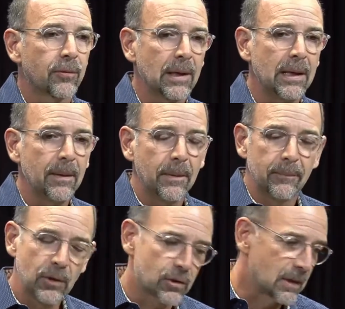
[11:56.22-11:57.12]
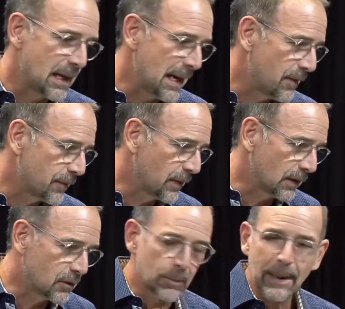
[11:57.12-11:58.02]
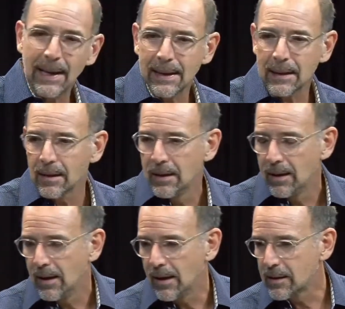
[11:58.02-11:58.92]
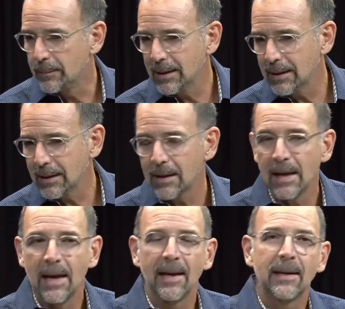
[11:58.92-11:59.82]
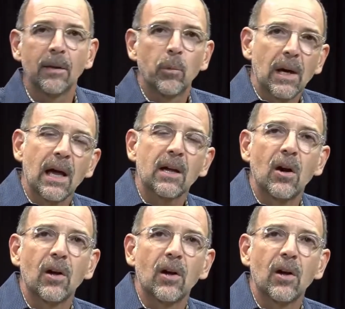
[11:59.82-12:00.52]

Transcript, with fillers: Three, you should have a dramatic, a comedic, and then what I